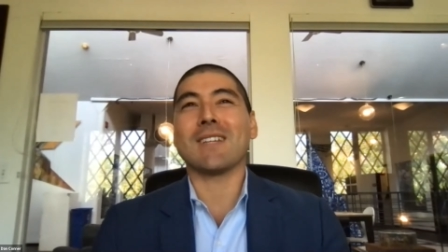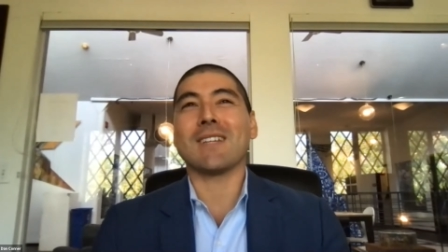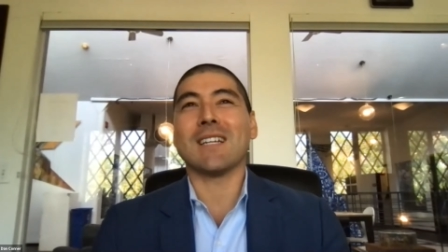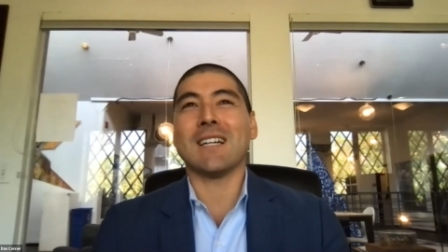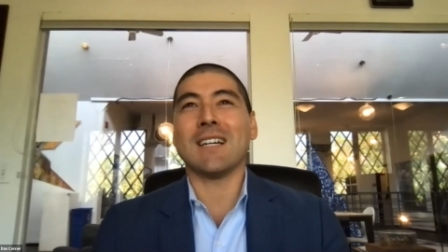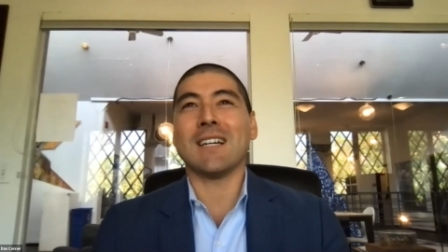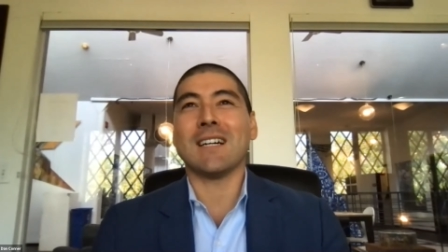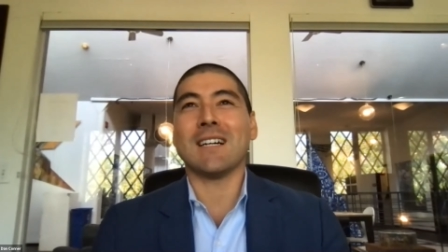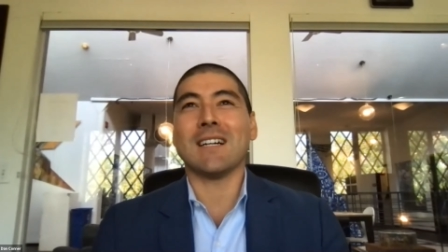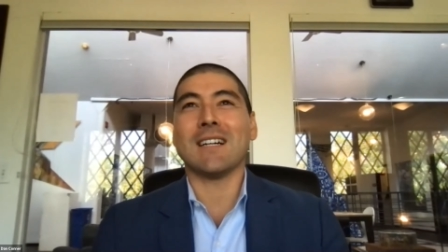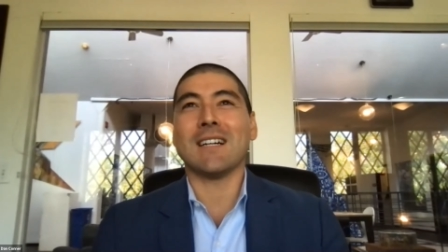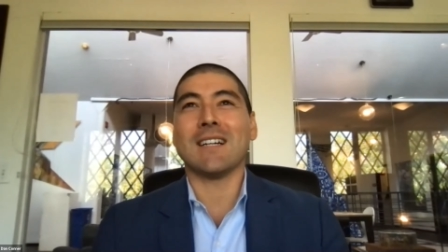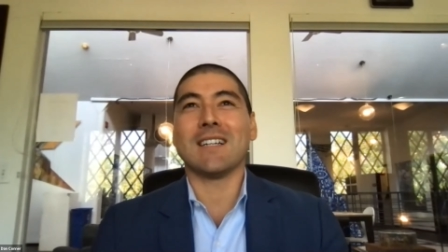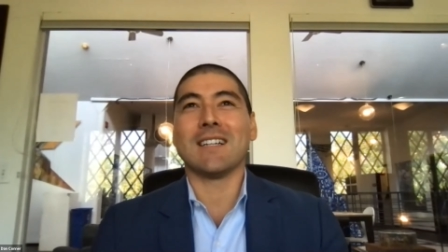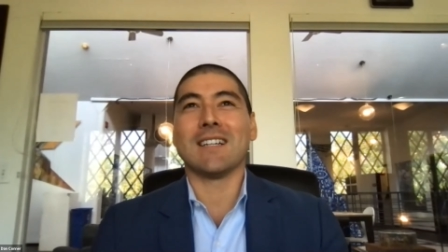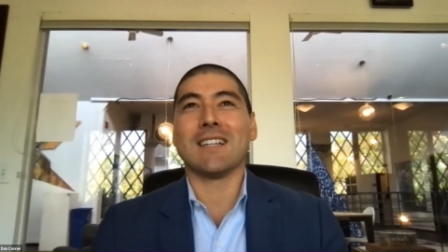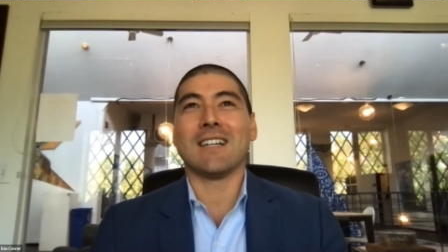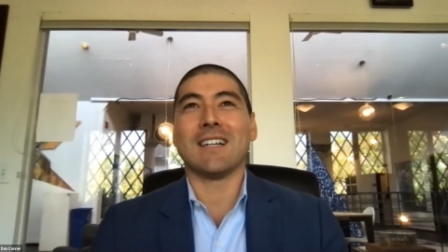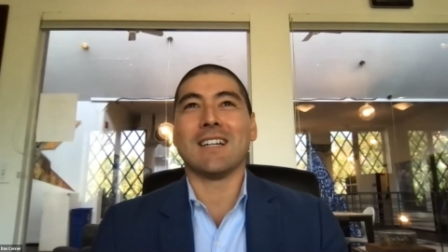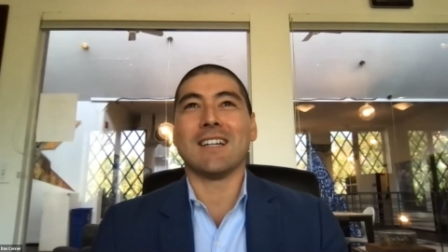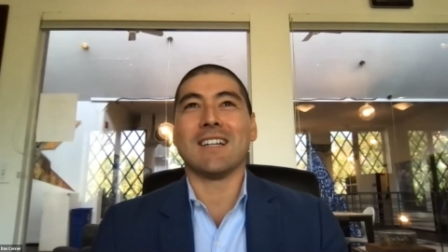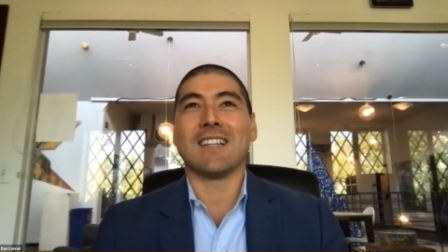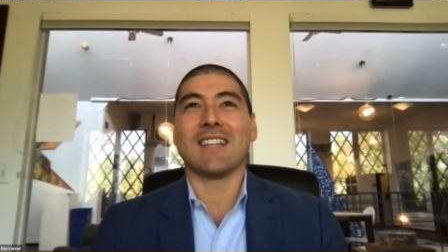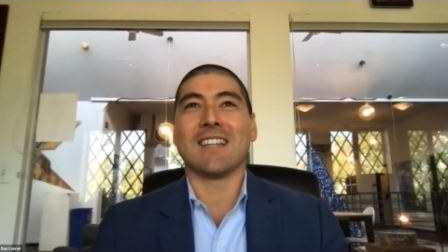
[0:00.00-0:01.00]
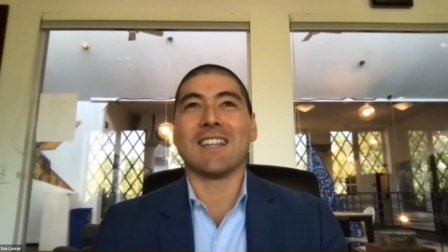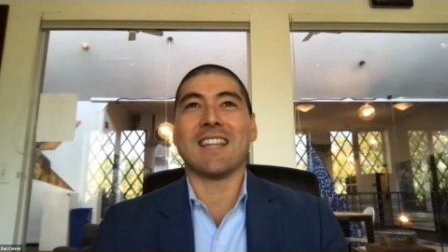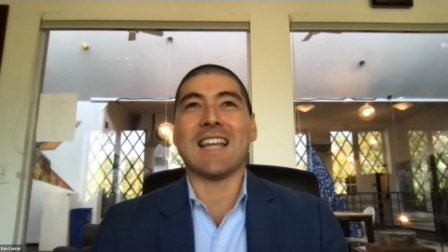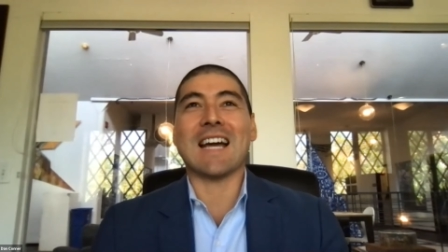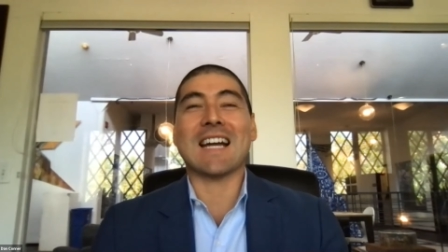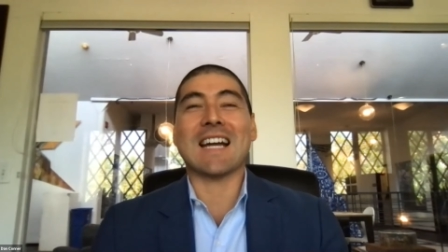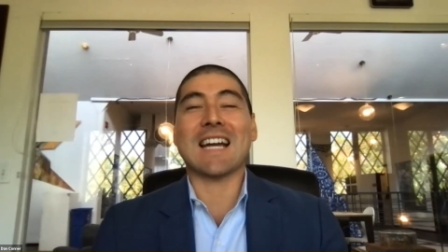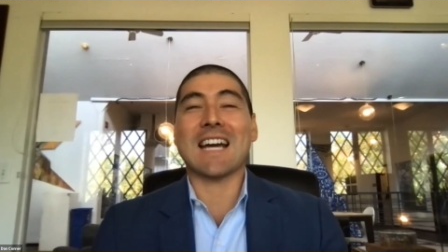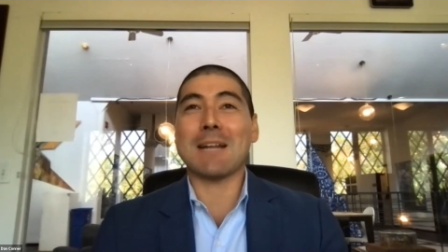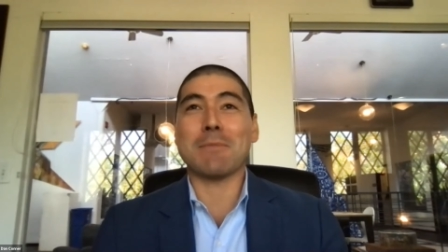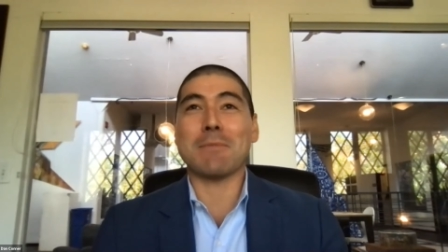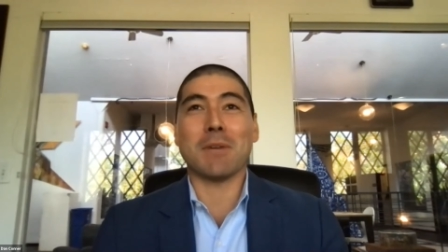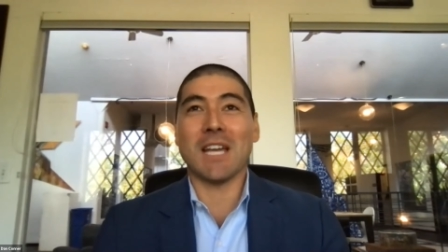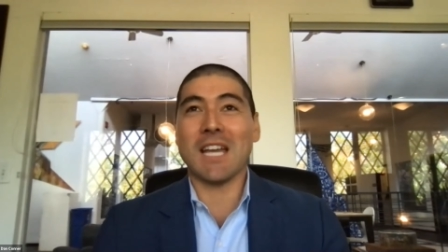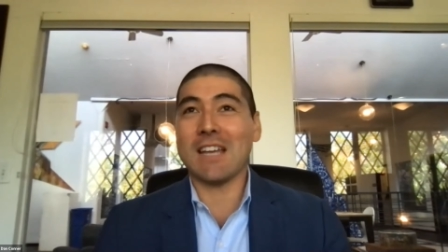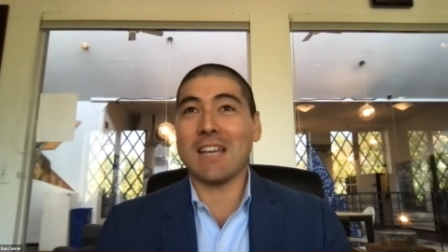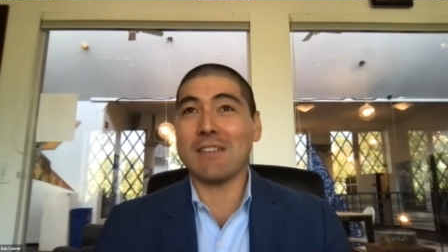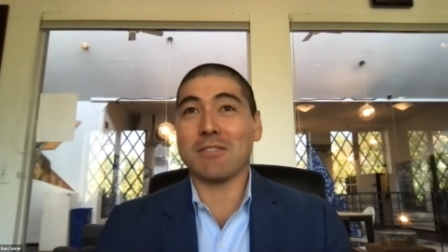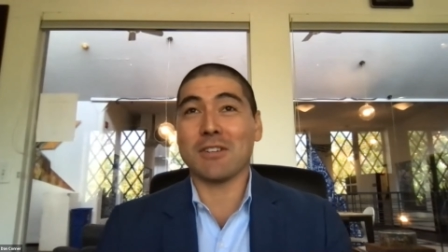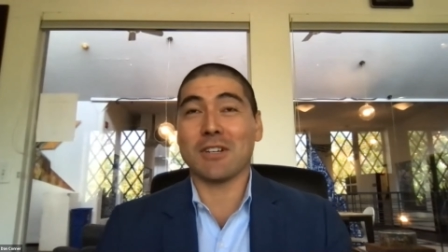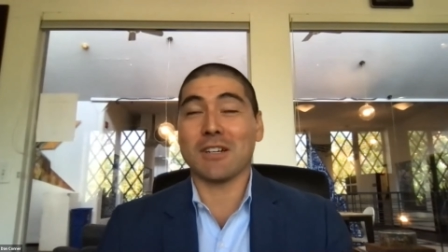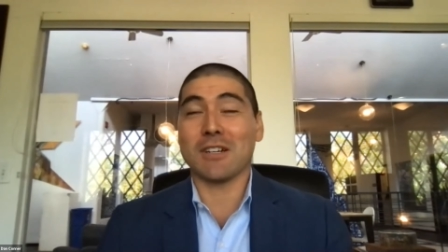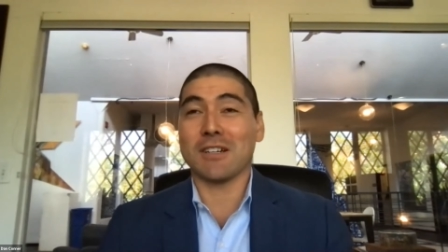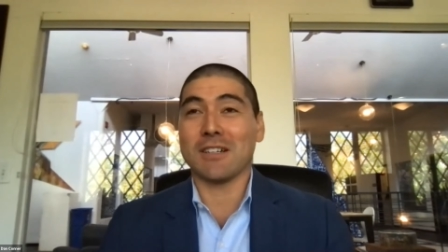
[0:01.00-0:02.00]
that kind of
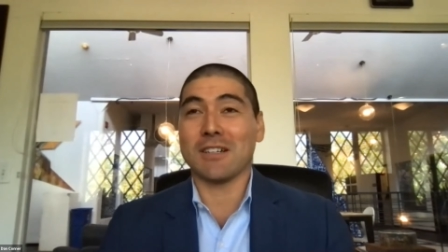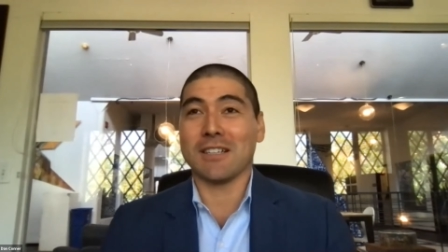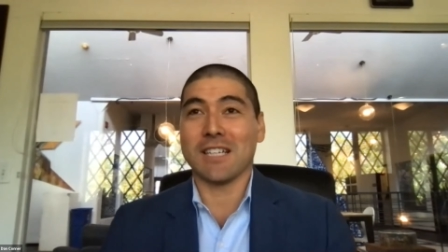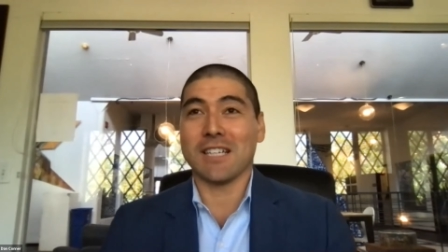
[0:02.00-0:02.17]
behavior